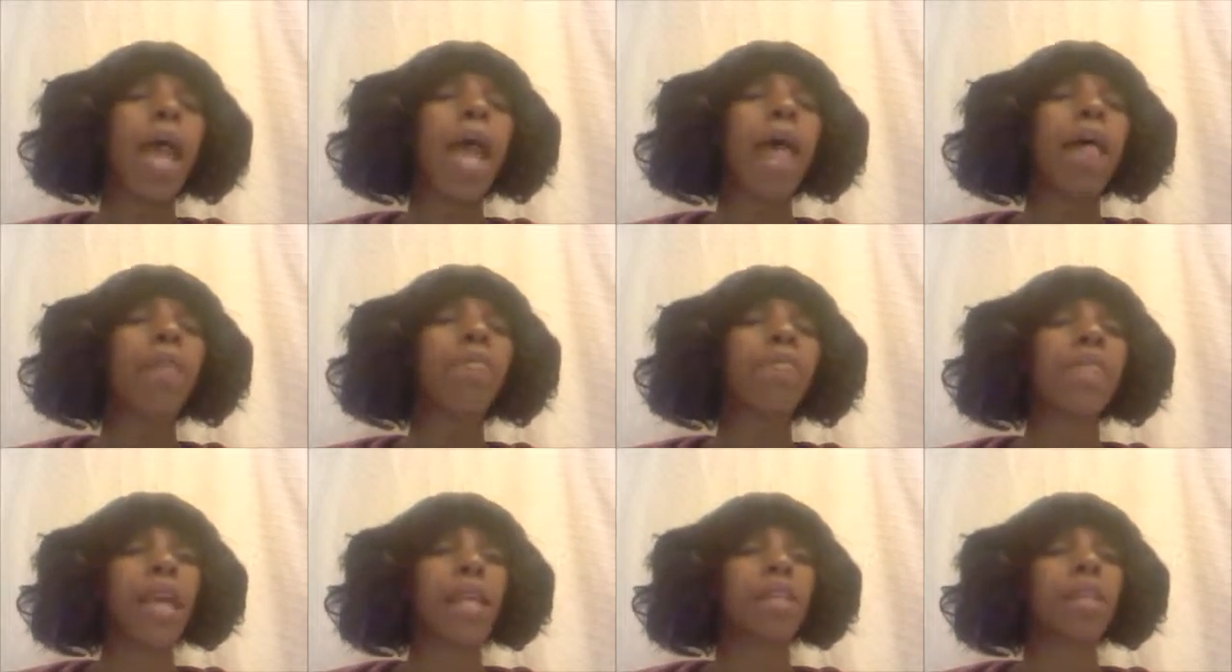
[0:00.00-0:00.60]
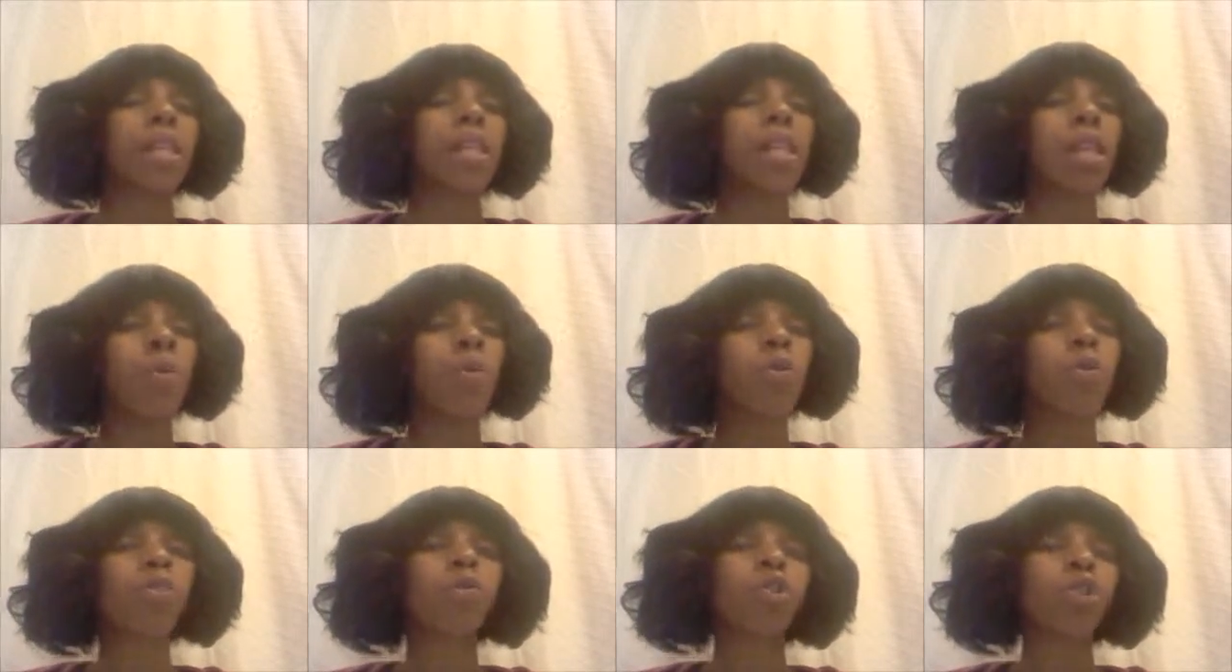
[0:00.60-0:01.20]
and that the
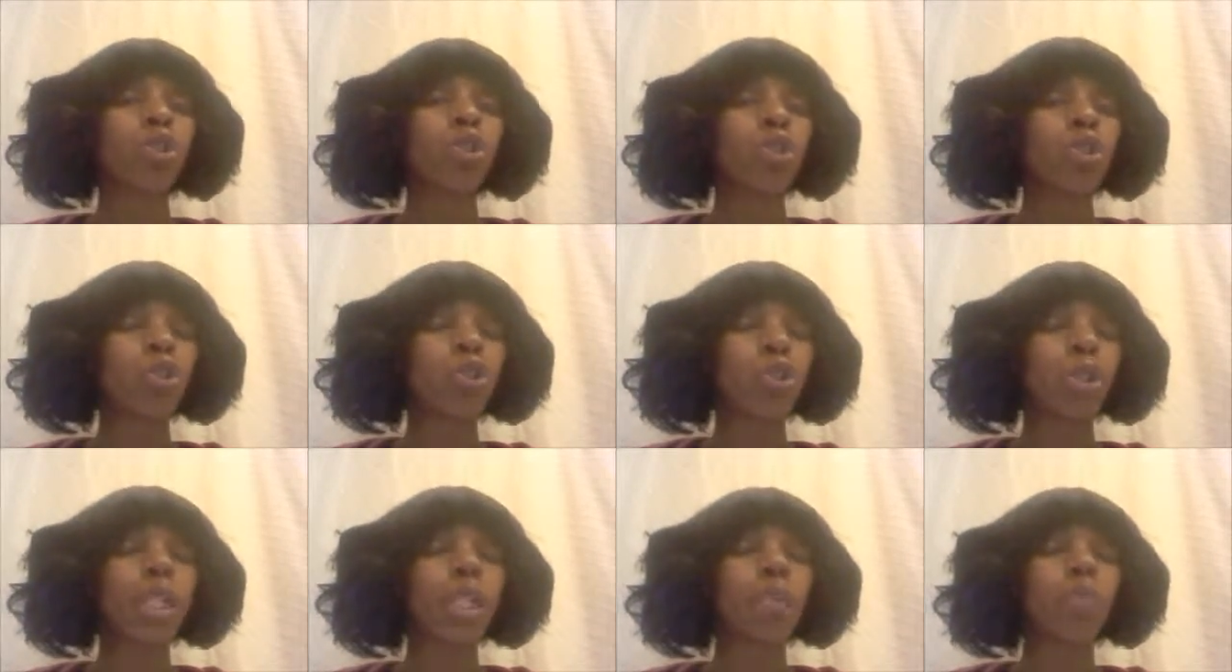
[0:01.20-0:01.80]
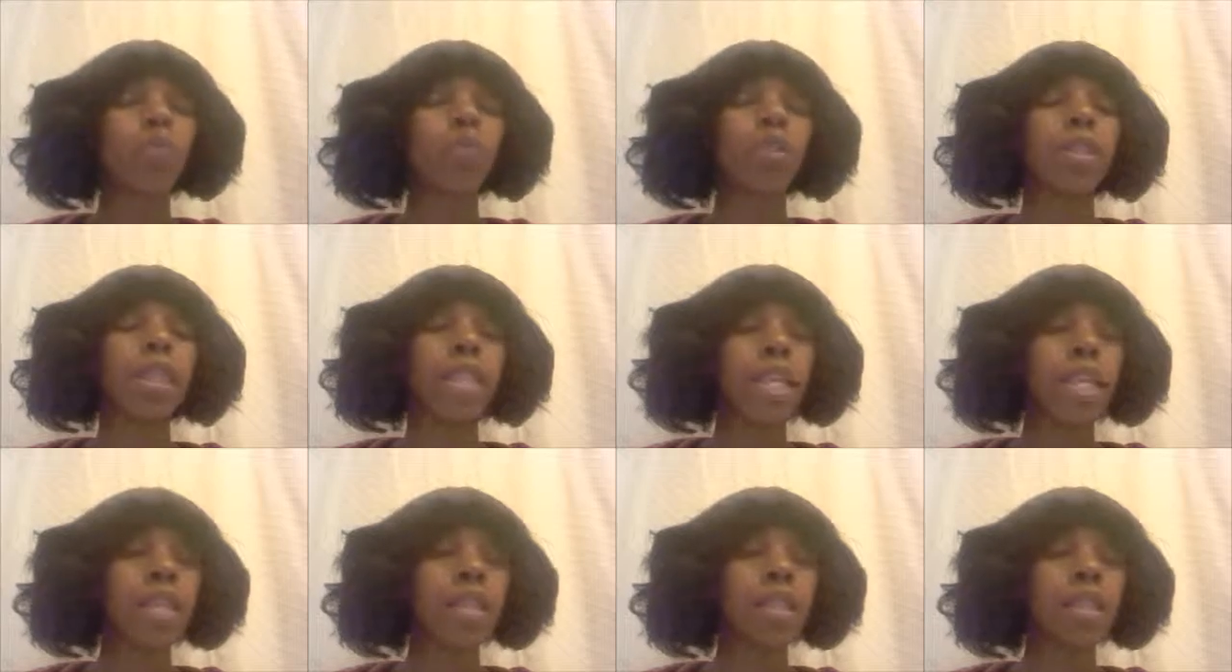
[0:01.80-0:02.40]
number of children
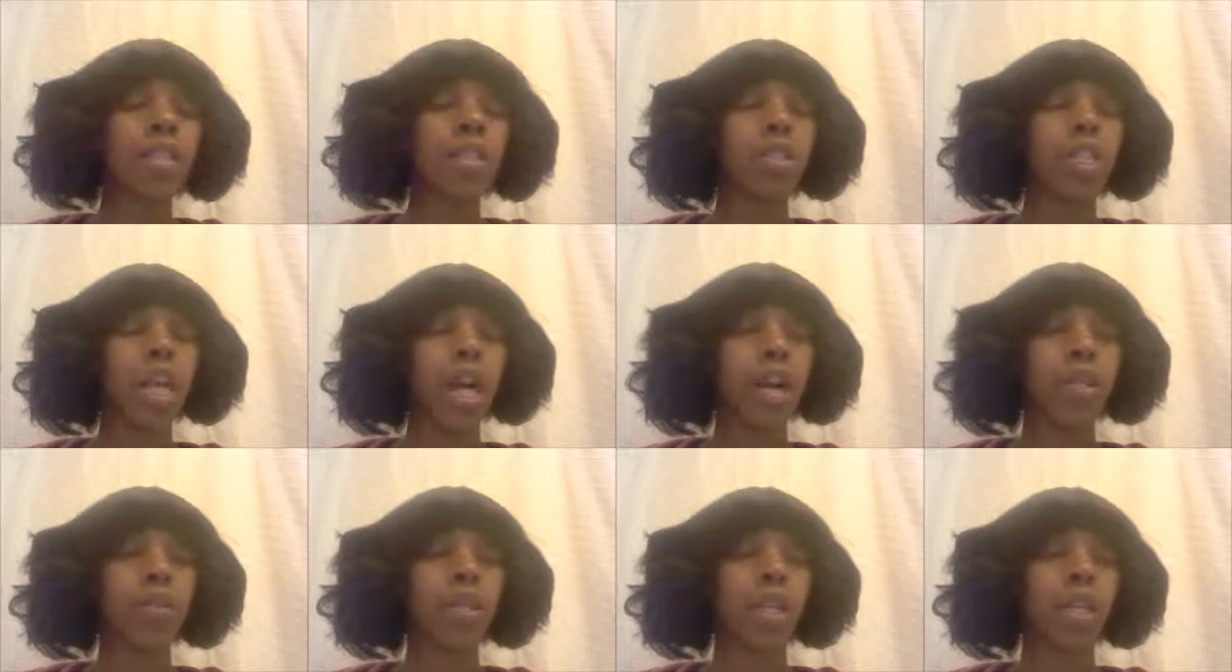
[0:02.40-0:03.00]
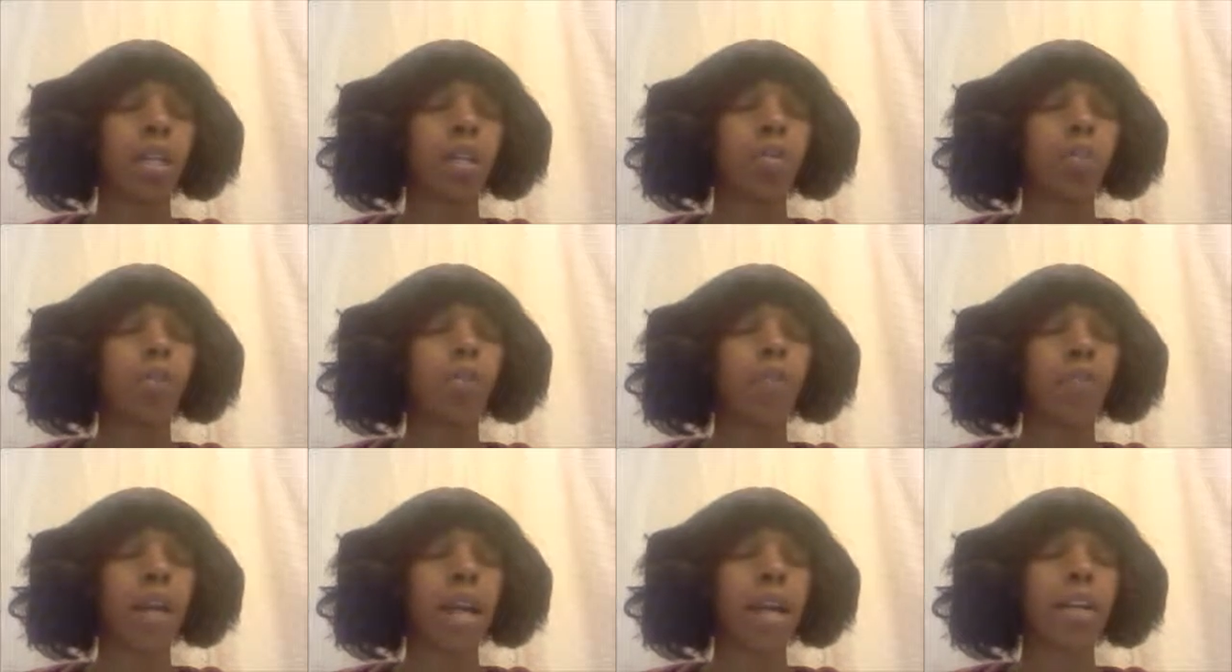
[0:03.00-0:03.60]
within the child care
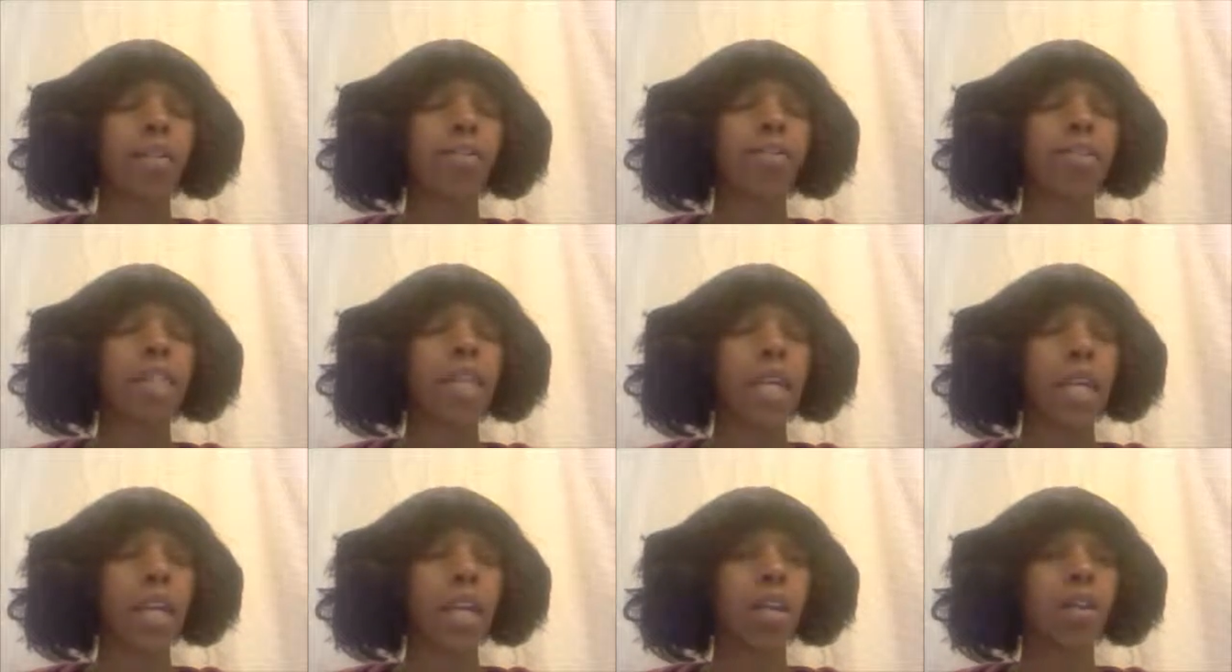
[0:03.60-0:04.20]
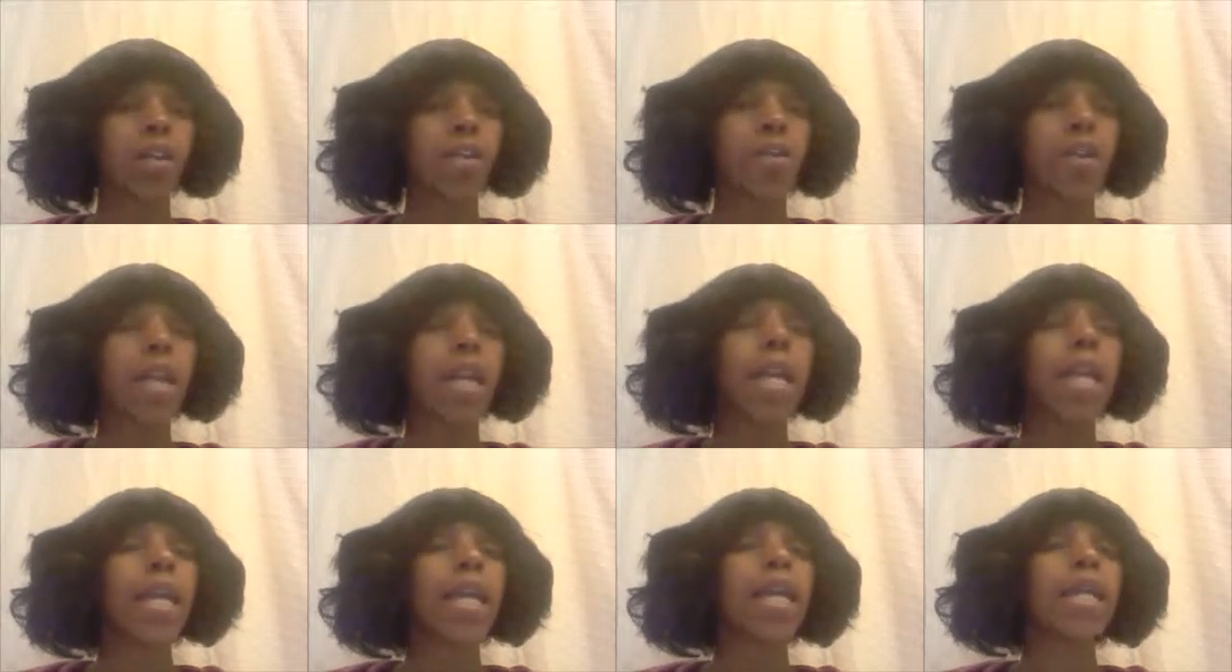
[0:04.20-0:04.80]
provider's care
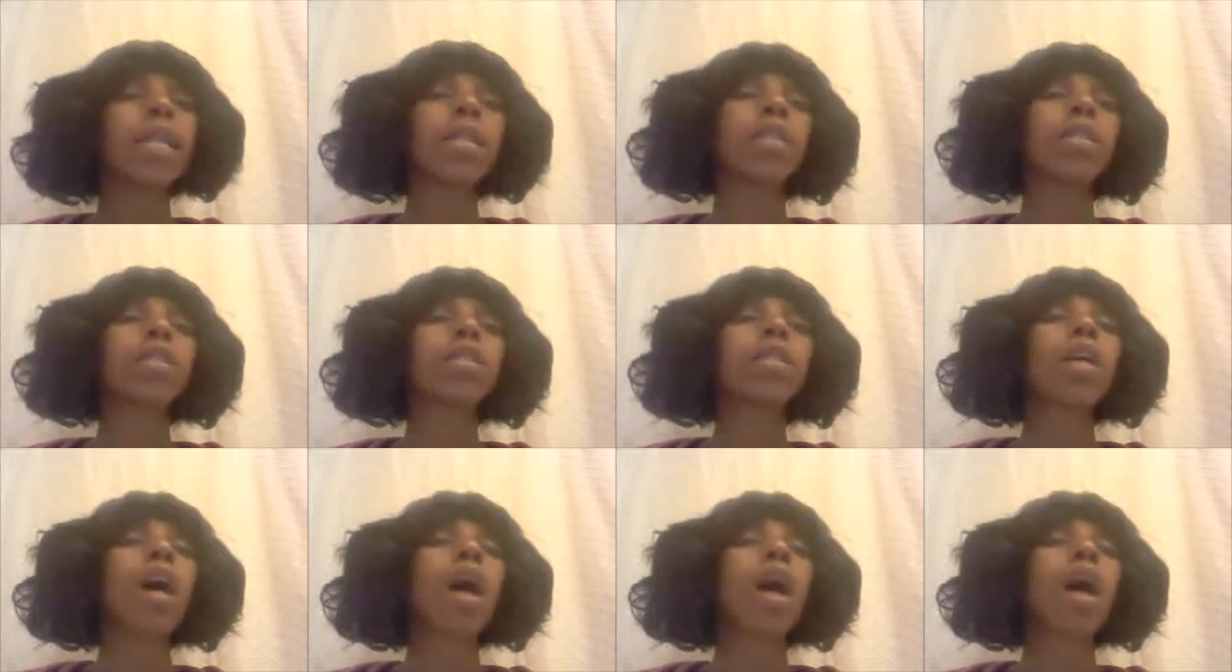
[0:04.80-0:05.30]
is